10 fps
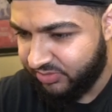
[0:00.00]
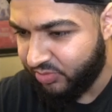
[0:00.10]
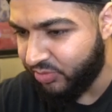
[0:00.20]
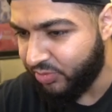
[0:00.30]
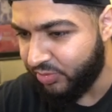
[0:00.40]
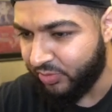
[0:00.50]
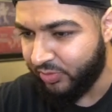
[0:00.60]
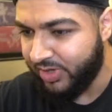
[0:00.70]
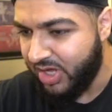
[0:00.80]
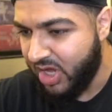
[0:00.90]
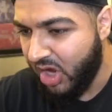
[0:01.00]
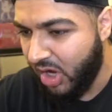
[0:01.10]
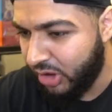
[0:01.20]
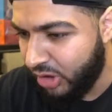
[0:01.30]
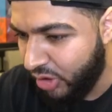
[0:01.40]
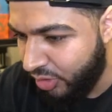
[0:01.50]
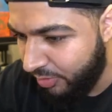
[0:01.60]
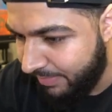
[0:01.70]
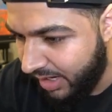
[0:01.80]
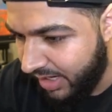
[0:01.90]
Holo
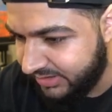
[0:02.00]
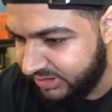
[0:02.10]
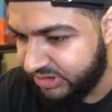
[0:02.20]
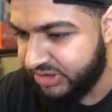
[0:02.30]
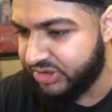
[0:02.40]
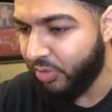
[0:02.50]
Boss's